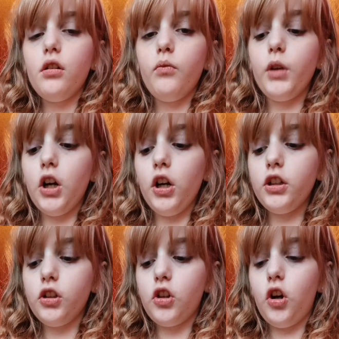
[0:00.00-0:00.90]
We got
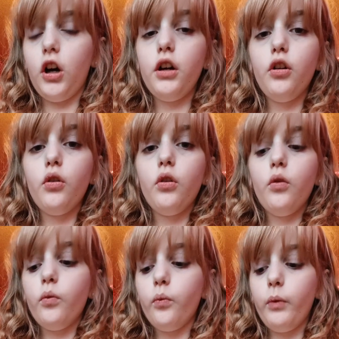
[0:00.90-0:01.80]
into a car.
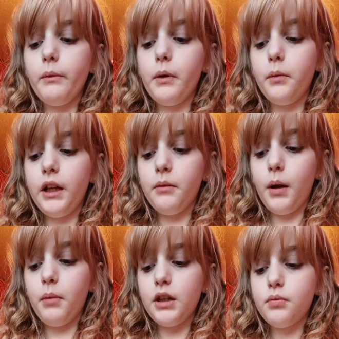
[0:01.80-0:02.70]
When we were in
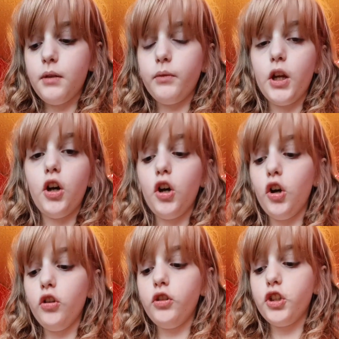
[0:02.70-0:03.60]
my basement, we
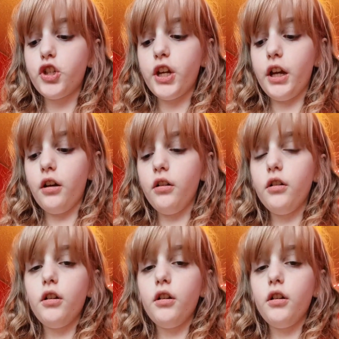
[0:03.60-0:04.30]
heard the chair